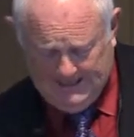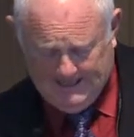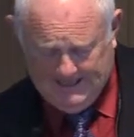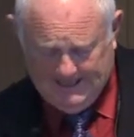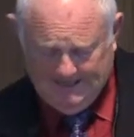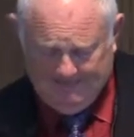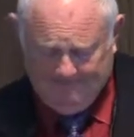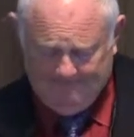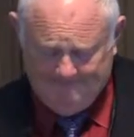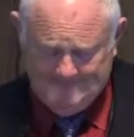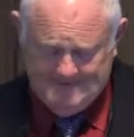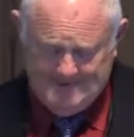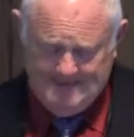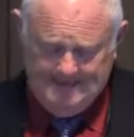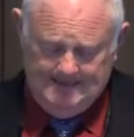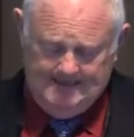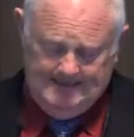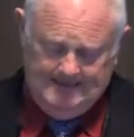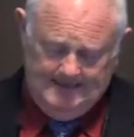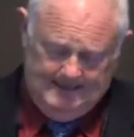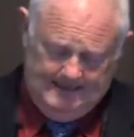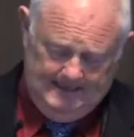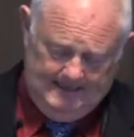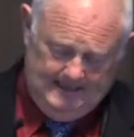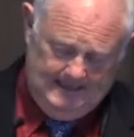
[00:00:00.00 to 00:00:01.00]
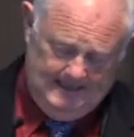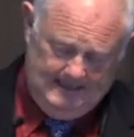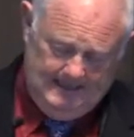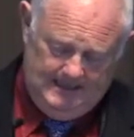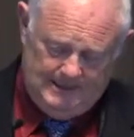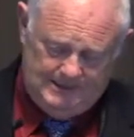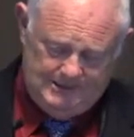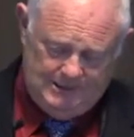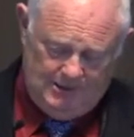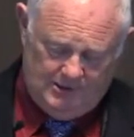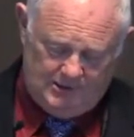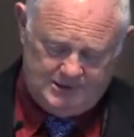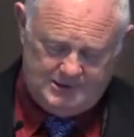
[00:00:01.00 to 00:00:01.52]
uh, he
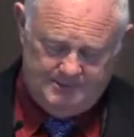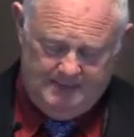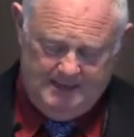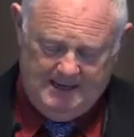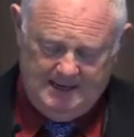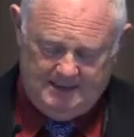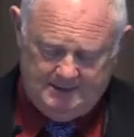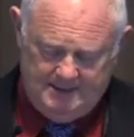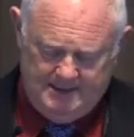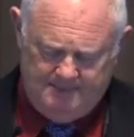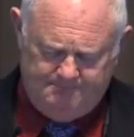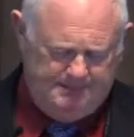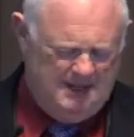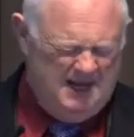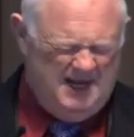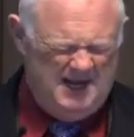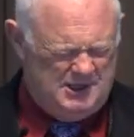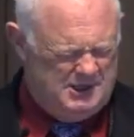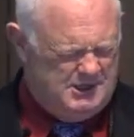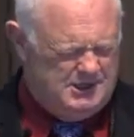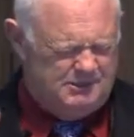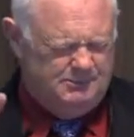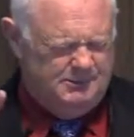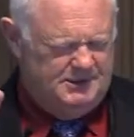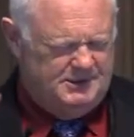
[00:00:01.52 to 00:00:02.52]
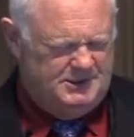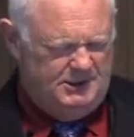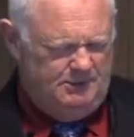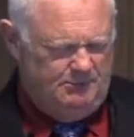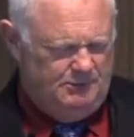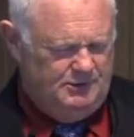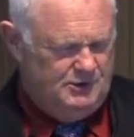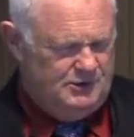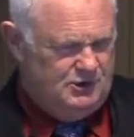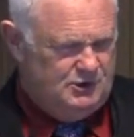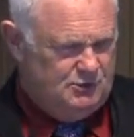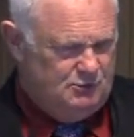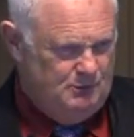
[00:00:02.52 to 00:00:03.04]
talked about, but I just wish he
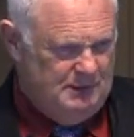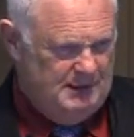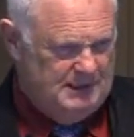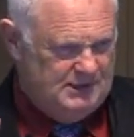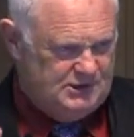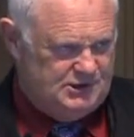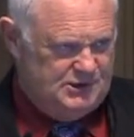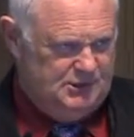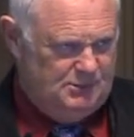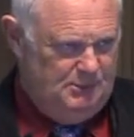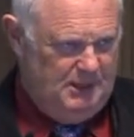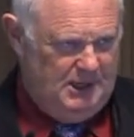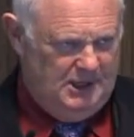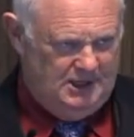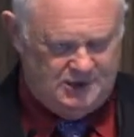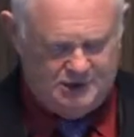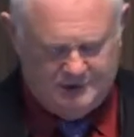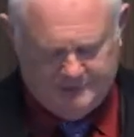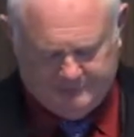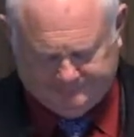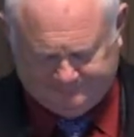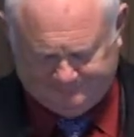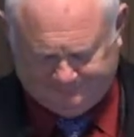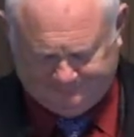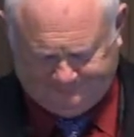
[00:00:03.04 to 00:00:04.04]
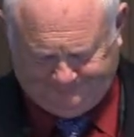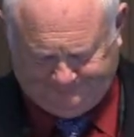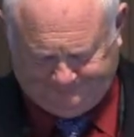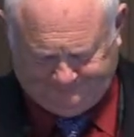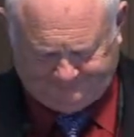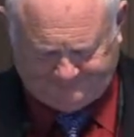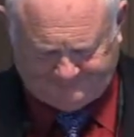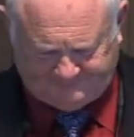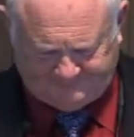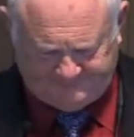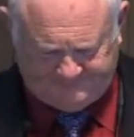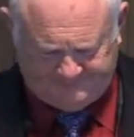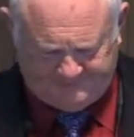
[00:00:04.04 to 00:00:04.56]
wouldn't tweet so much.
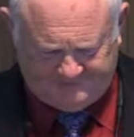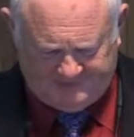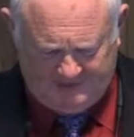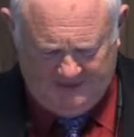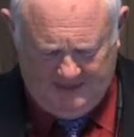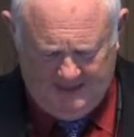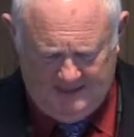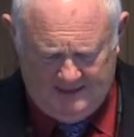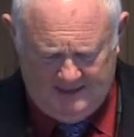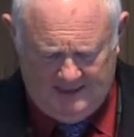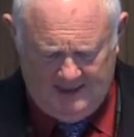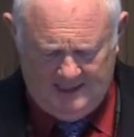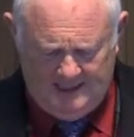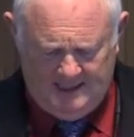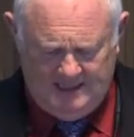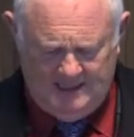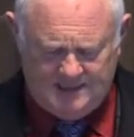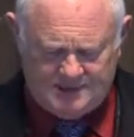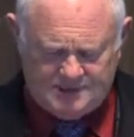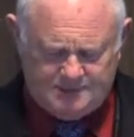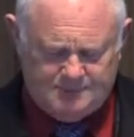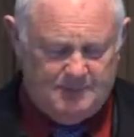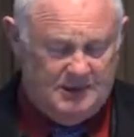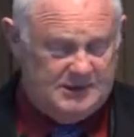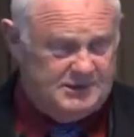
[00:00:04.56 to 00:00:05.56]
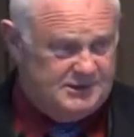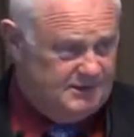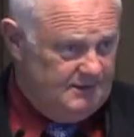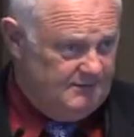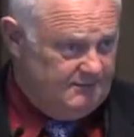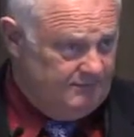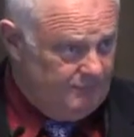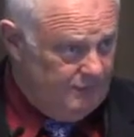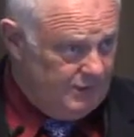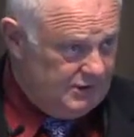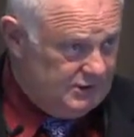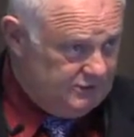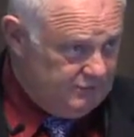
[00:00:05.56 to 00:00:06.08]
And then he expressed her
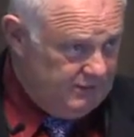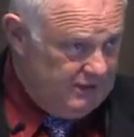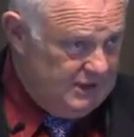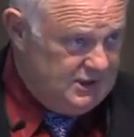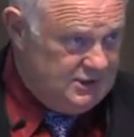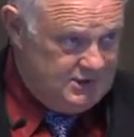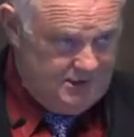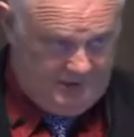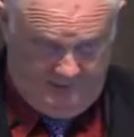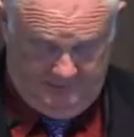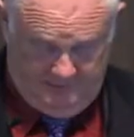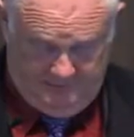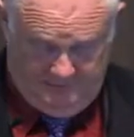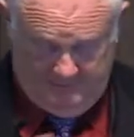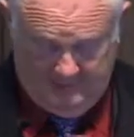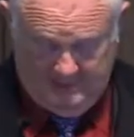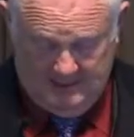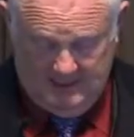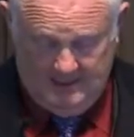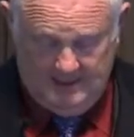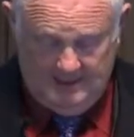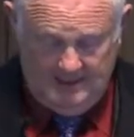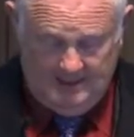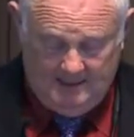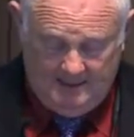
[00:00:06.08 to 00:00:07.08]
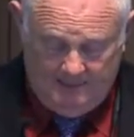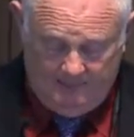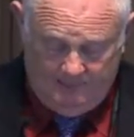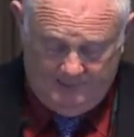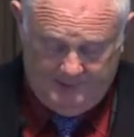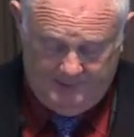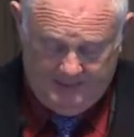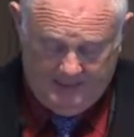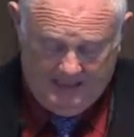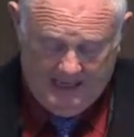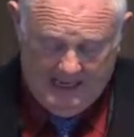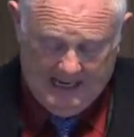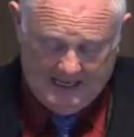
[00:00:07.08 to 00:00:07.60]
frustration of, with
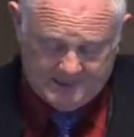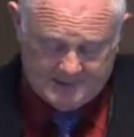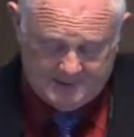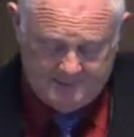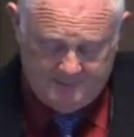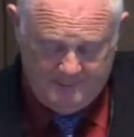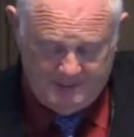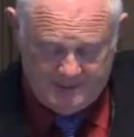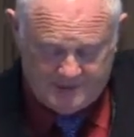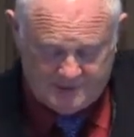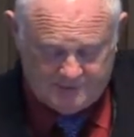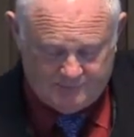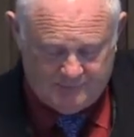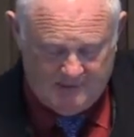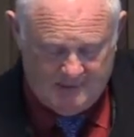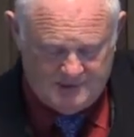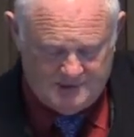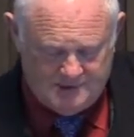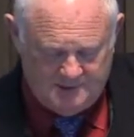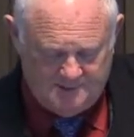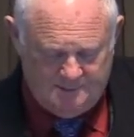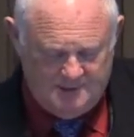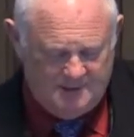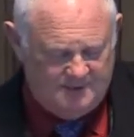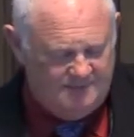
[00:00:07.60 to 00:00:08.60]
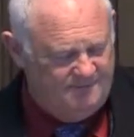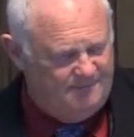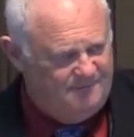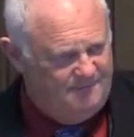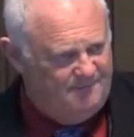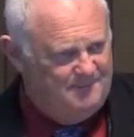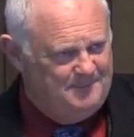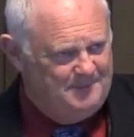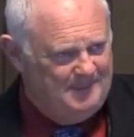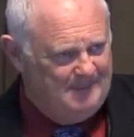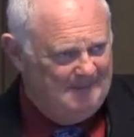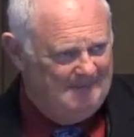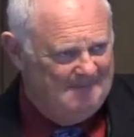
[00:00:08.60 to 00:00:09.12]
the last administration. But
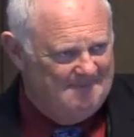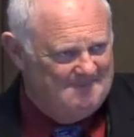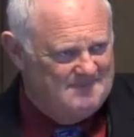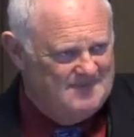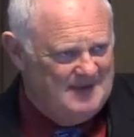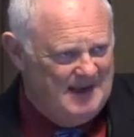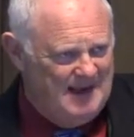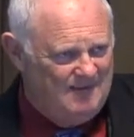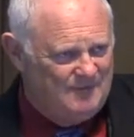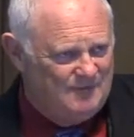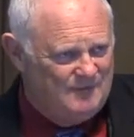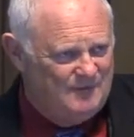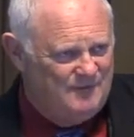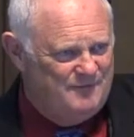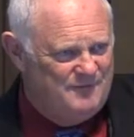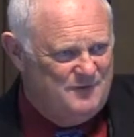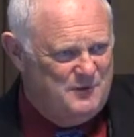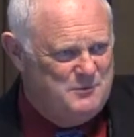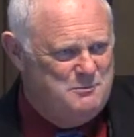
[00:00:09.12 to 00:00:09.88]
after a few